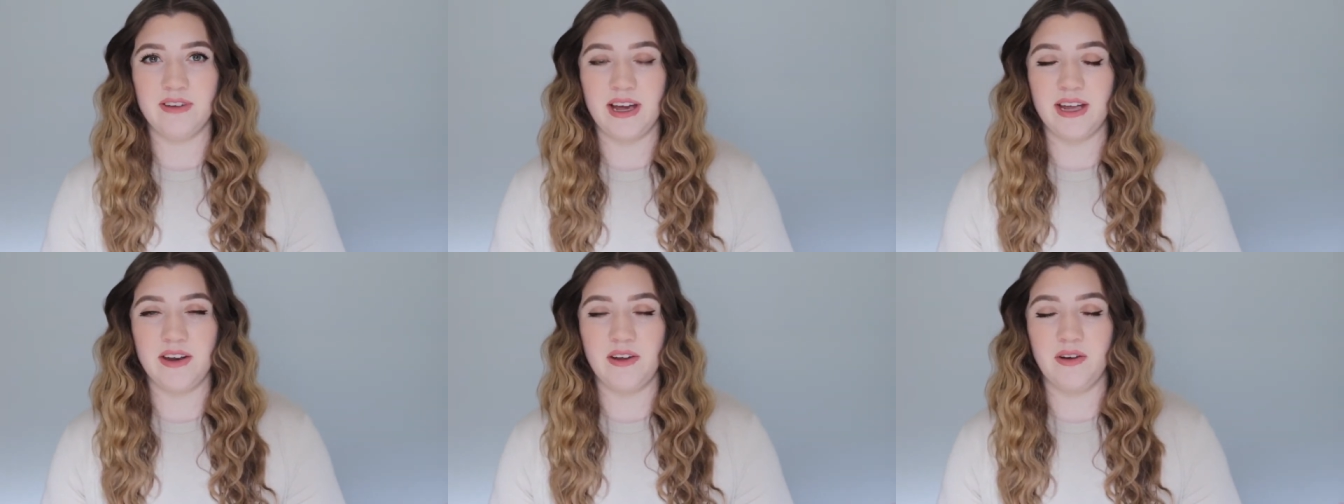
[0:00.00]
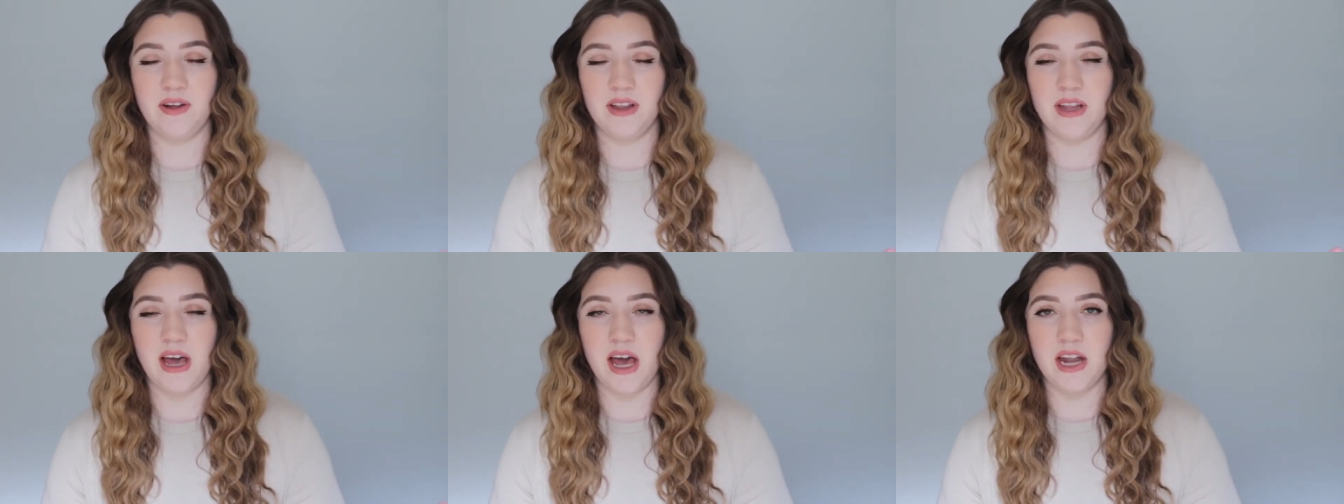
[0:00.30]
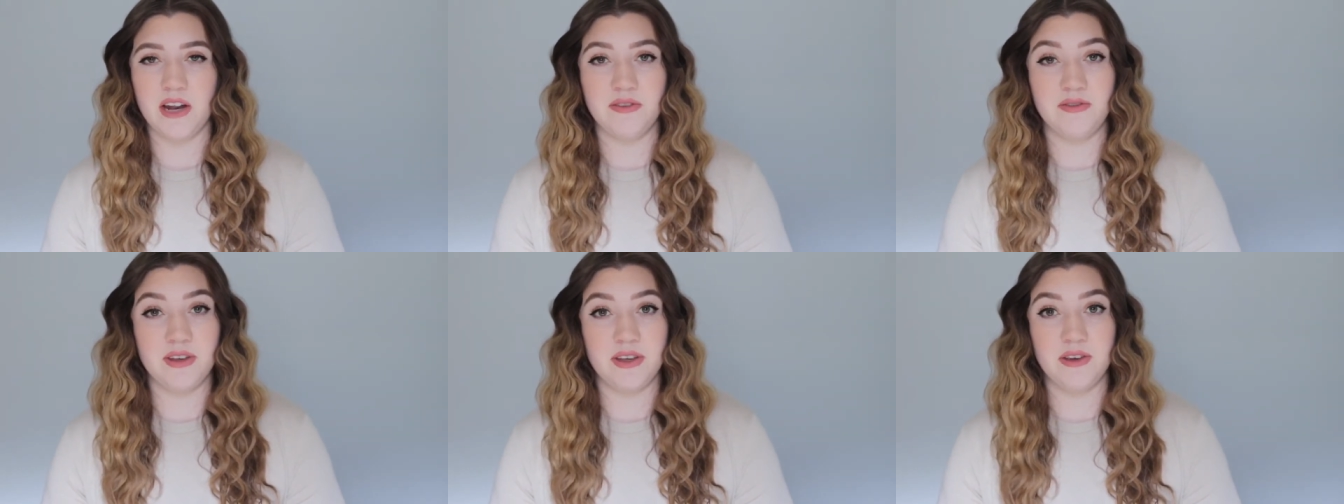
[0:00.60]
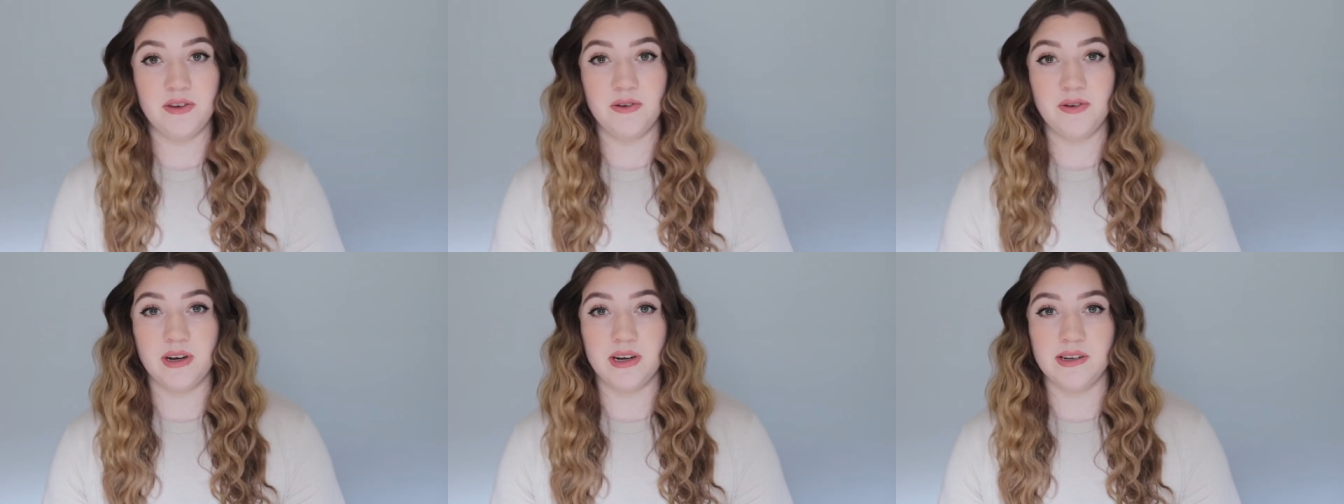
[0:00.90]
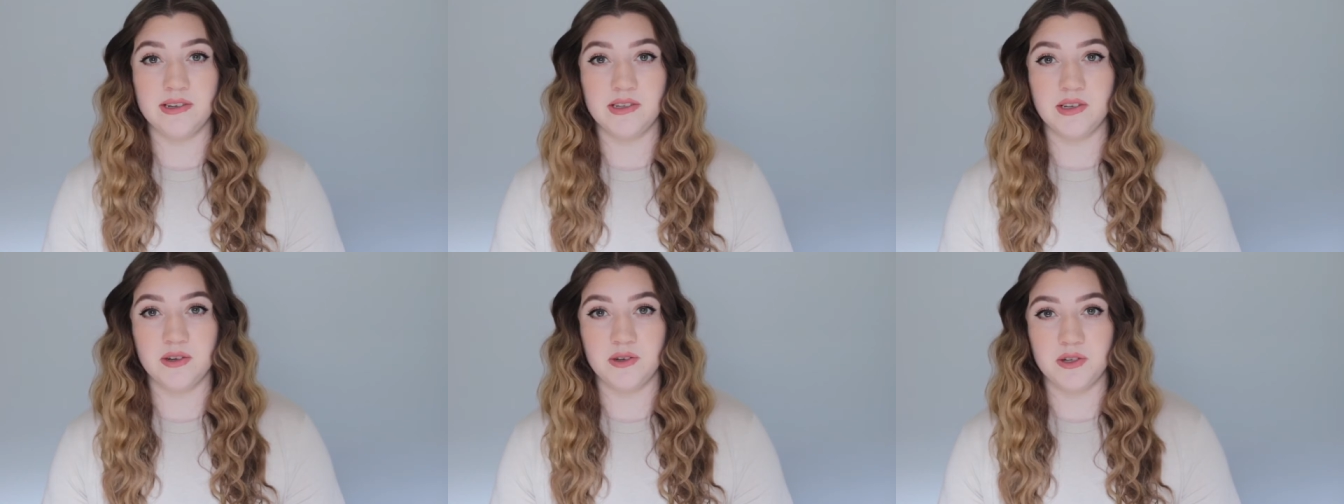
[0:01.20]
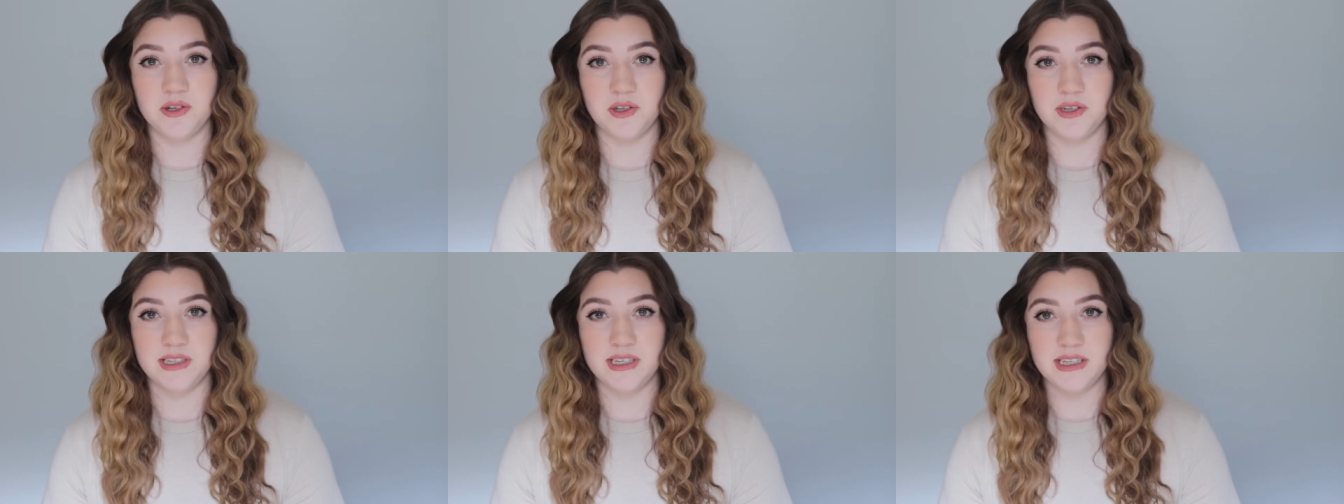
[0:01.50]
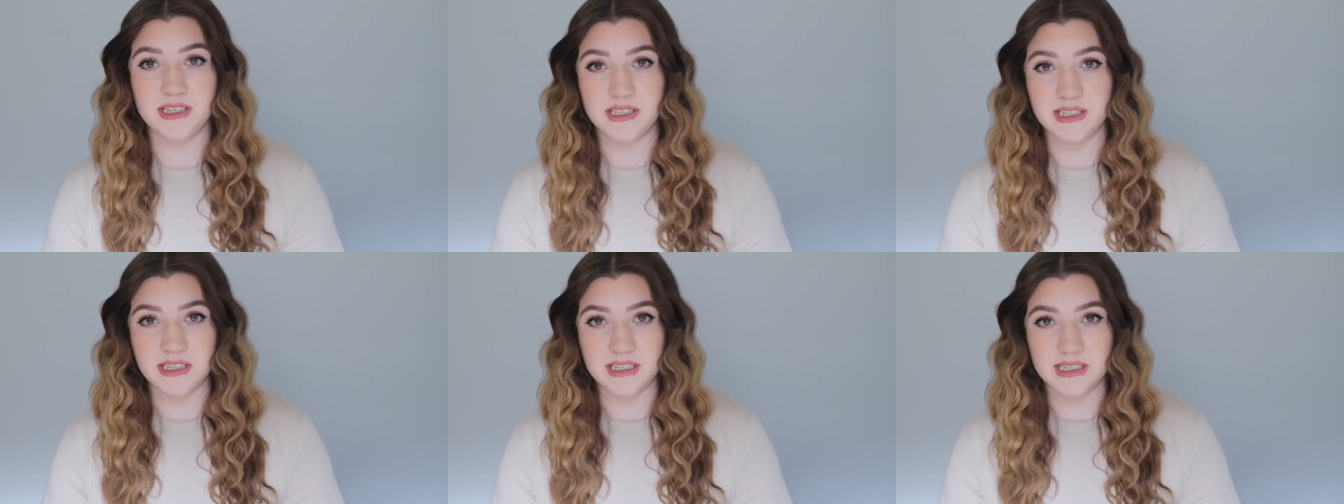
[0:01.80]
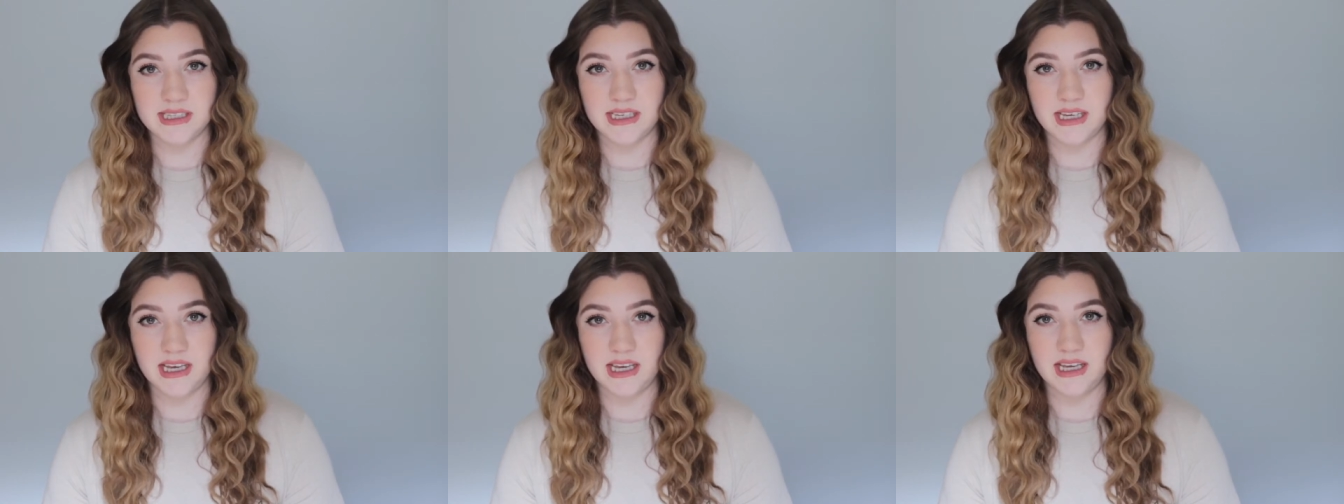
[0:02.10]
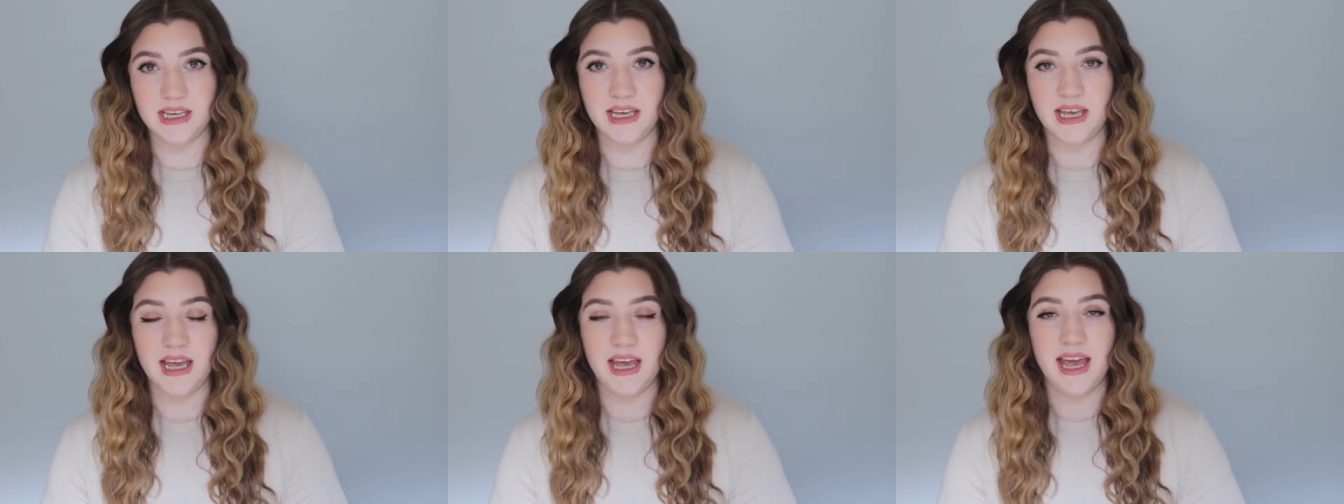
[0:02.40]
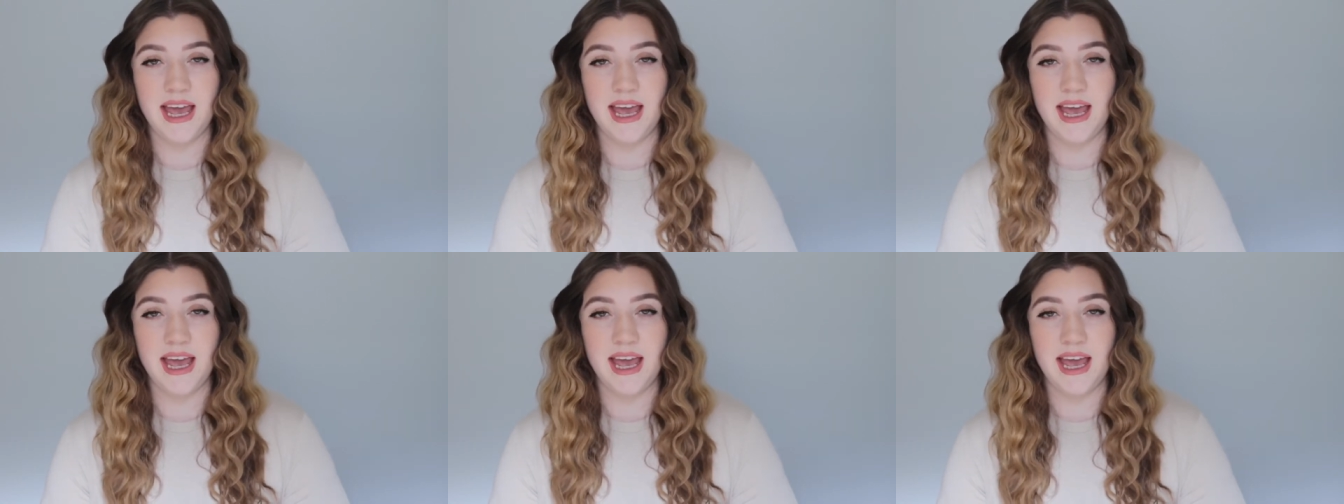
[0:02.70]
I know a lot of you are social distancing